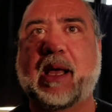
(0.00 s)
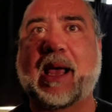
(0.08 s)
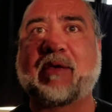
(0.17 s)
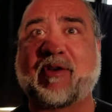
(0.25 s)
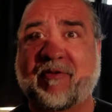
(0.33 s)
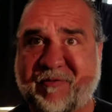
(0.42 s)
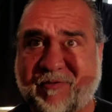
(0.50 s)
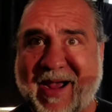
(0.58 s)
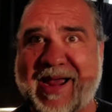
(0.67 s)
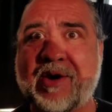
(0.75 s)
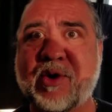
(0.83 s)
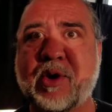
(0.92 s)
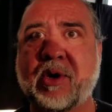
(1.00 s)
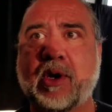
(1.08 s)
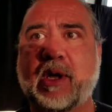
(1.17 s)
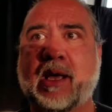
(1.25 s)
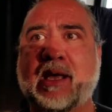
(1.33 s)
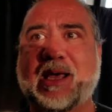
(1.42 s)
as a fighter
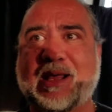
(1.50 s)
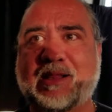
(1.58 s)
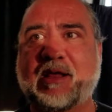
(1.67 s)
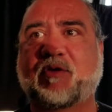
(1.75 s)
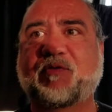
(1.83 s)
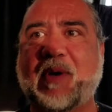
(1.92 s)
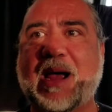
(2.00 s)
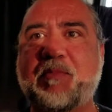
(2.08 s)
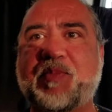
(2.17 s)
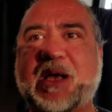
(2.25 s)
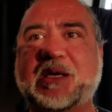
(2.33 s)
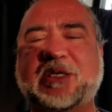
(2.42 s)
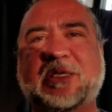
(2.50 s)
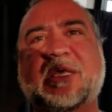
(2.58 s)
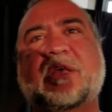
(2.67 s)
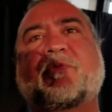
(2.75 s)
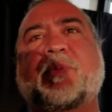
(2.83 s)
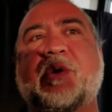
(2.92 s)
in this fight because of the
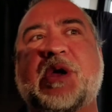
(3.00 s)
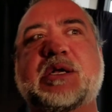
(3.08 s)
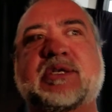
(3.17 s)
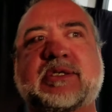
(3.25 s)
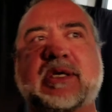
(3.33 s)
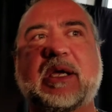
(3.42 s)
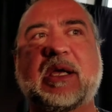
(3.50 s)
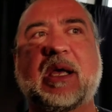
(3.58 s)
experience.